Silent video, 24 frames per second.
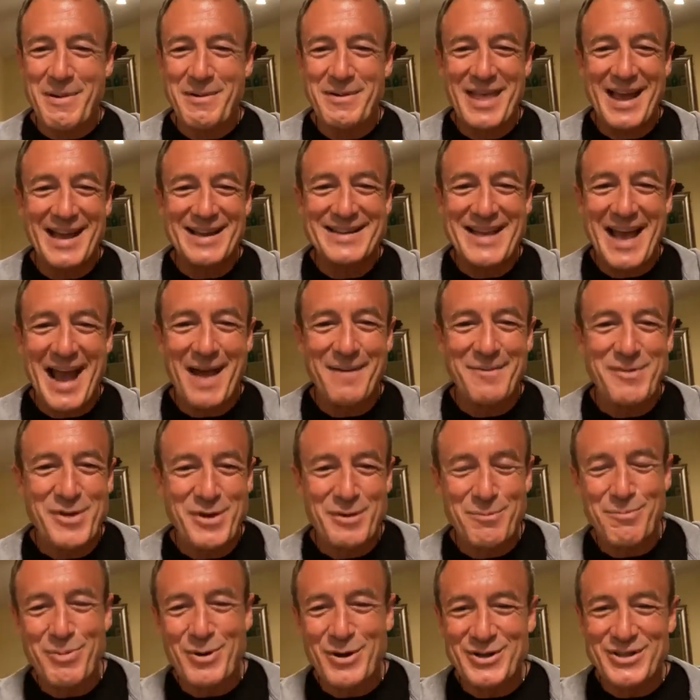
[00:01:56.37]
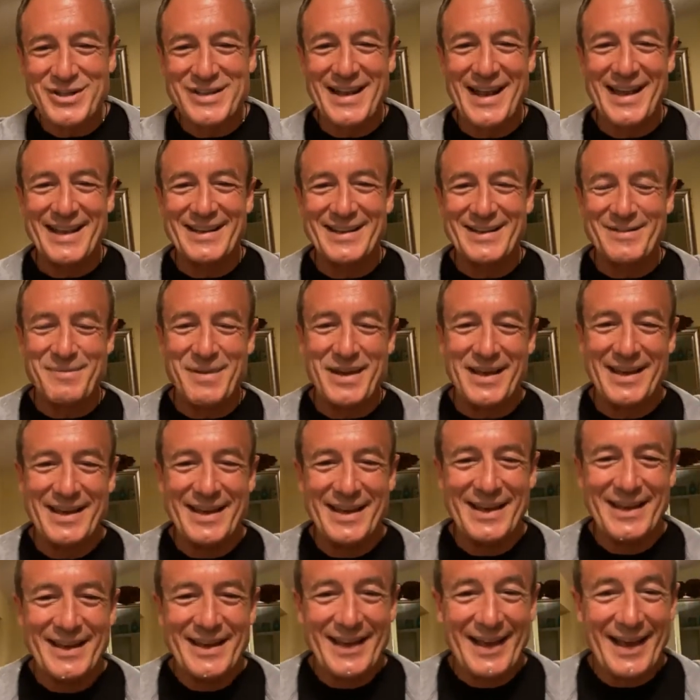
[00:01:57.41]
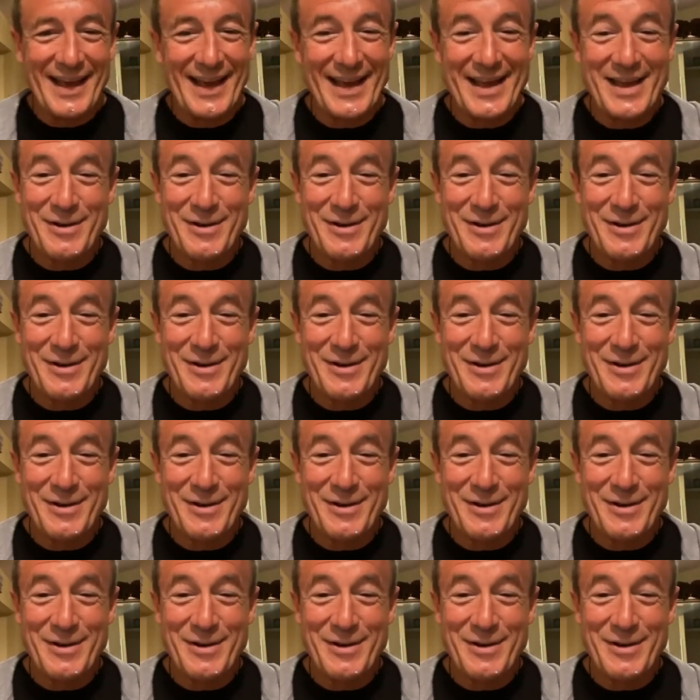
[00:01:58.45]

Remember that time you impersonated me? Uh,